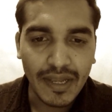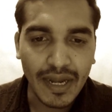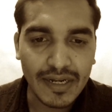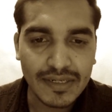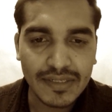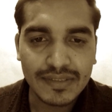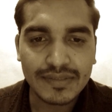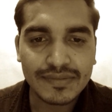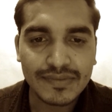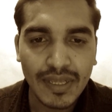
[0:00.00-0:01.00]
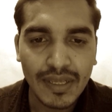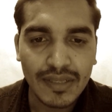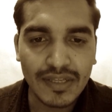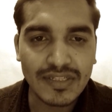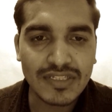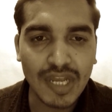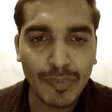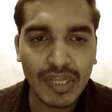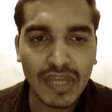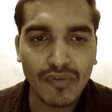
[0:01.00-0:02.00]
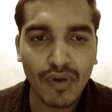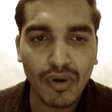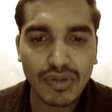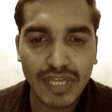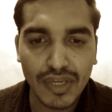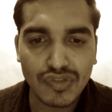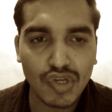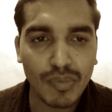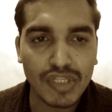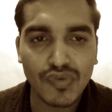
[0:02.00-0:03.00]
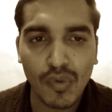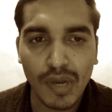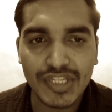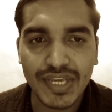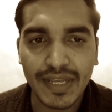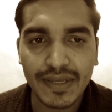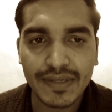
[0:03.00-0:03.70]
And this is Kapil Dev Gaur. Thank you so much for watching.